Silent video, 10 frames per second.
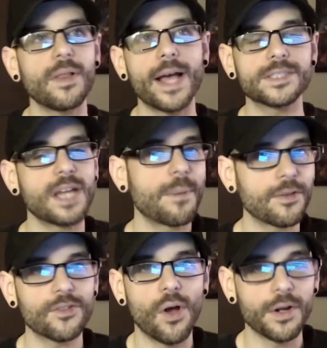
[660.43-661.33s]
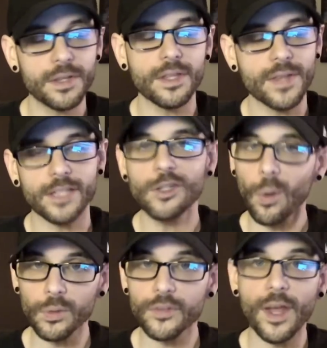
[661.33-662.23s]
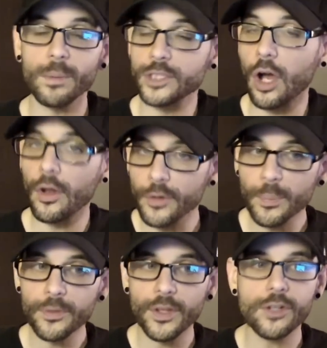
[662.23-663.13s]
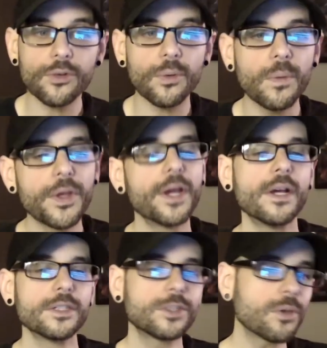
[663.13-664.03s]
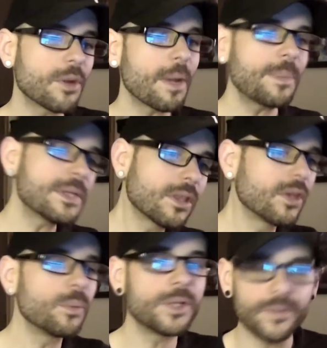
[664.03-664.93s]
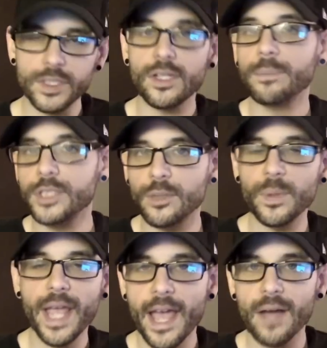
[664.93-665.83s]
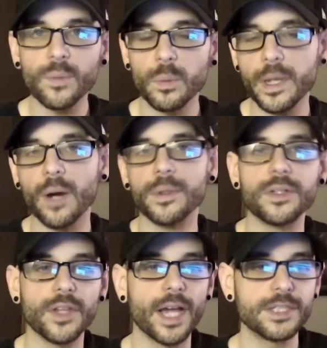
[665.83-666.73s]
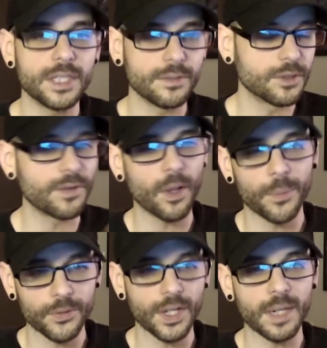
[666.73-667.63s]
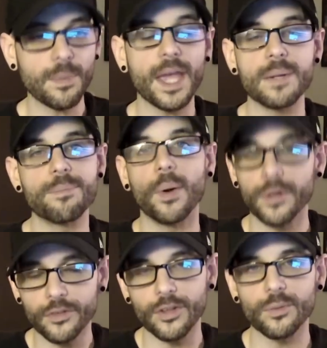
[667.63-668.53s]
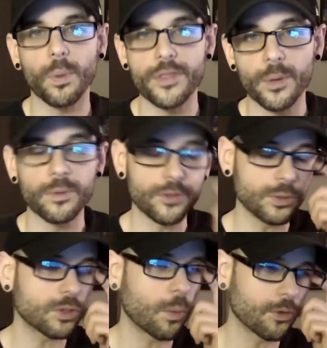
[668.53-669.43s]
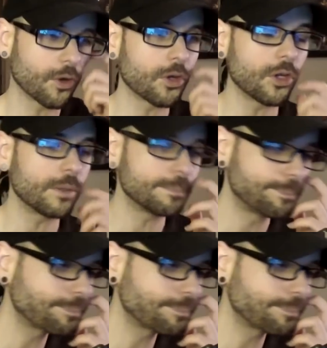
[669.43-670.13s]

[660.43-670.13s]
last time I saw anything that told us that was one hundred percent true. So there might be a little bit of assumption we have when we go into the idea of developers getting paid bonuses when their review scores are good.